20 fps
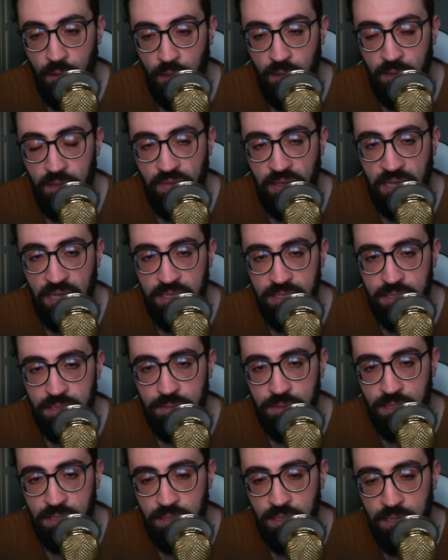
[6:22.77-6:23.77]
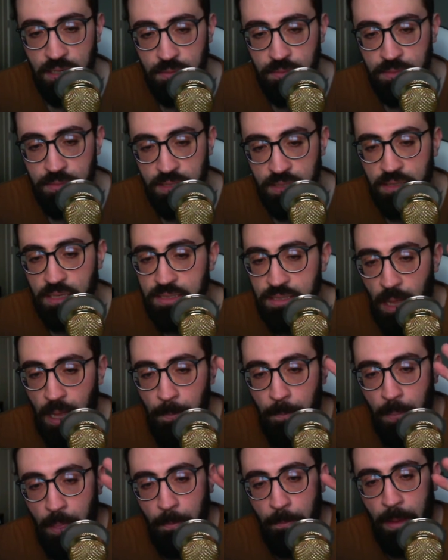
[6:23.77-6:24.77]
I love you guys. Till later. Till next time.
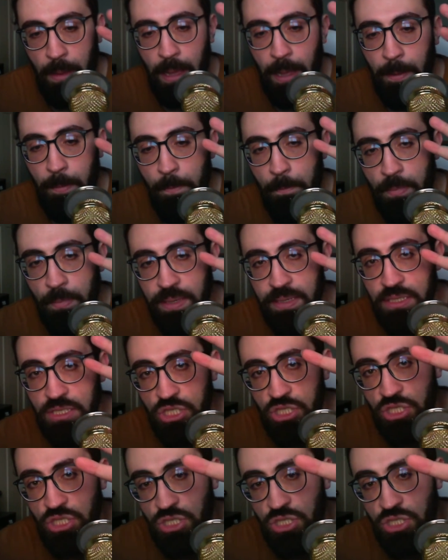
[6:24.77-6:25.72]
Bye. Peace.